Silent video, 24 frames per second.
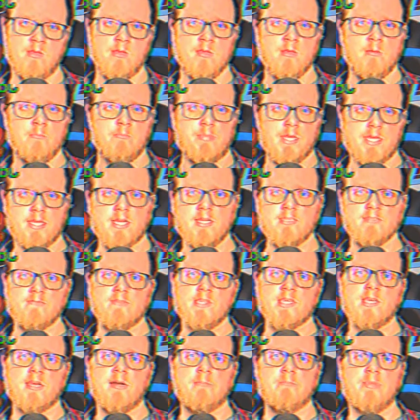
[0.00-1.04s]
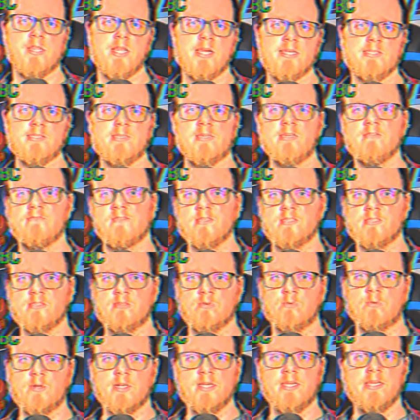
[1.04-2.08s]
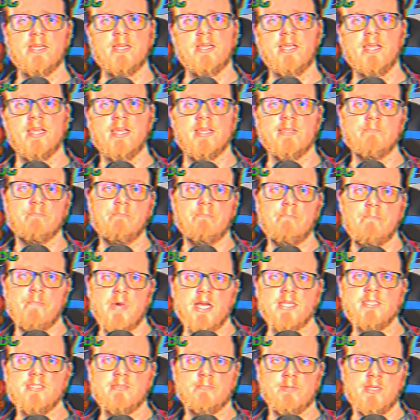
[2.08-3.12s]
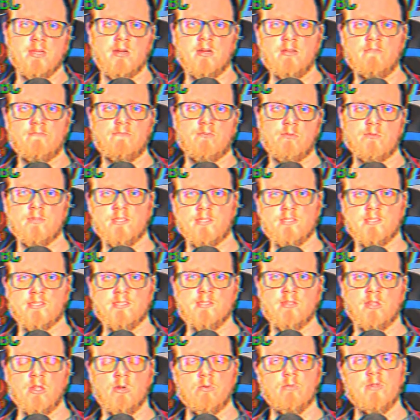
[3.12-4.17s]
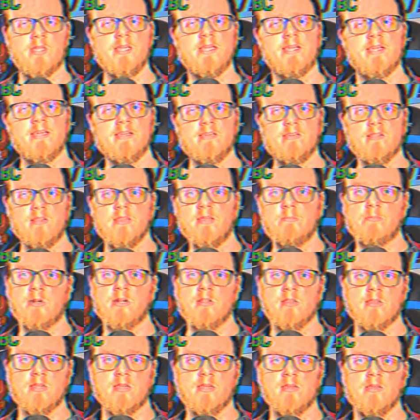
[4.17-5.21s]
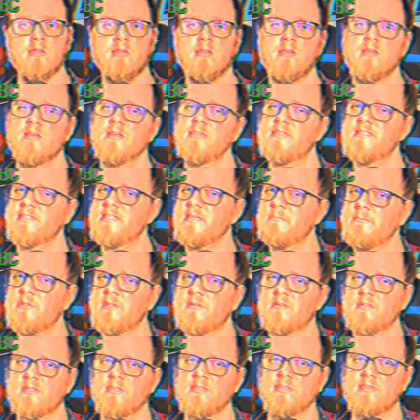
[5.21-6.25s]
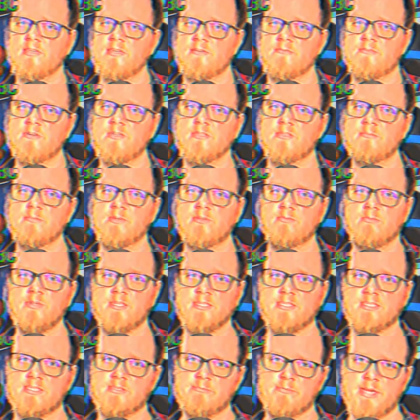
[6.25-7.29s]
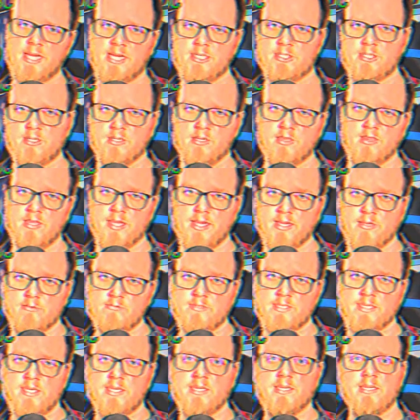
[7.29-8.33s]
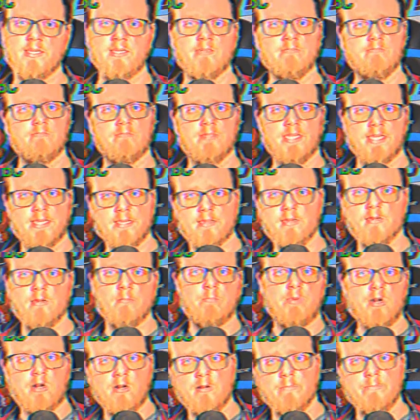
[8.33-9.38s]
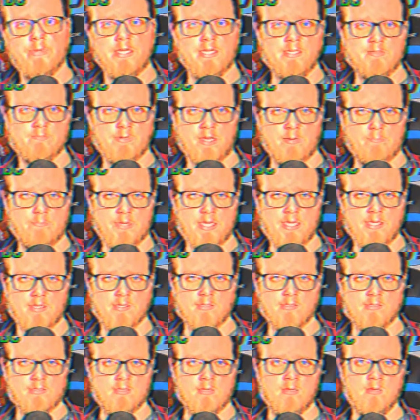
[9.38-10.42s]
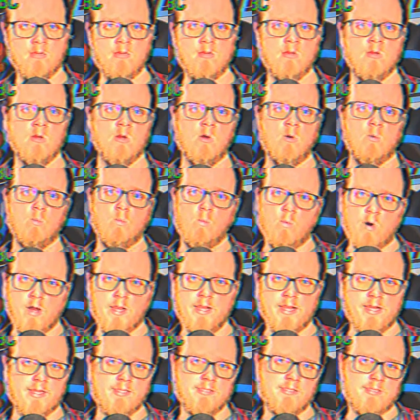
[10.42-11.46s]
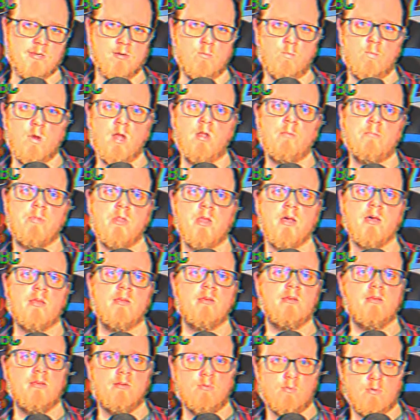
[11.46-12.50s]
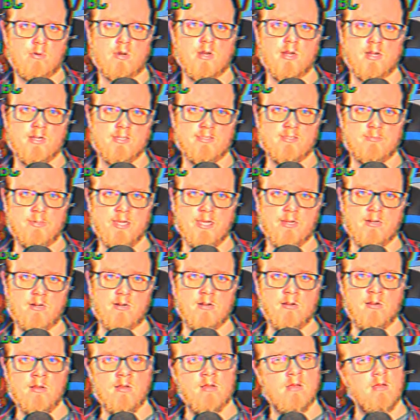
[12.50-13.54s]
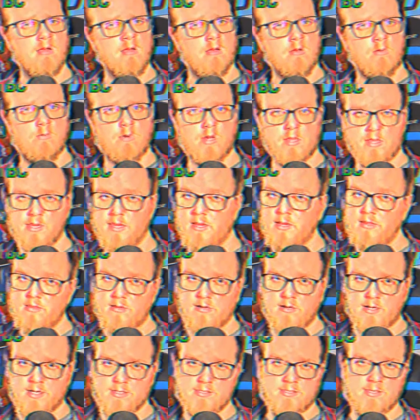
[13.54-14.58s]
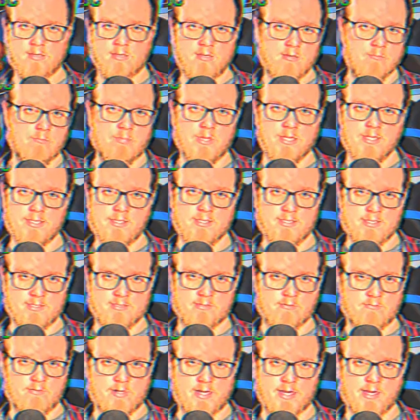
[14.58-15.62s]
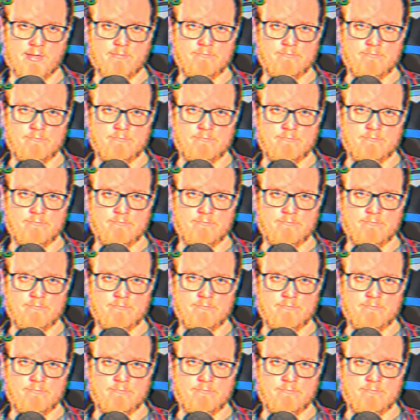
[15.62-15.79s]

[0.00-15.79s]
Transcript: Because of the complexity of the story, it must be unfolded slowly and deliberately, similar to the difference between smashing a Lego set and taking it apart piece by piece. One ends in a well-plotted and organized manner, while the other ends in complete disarray.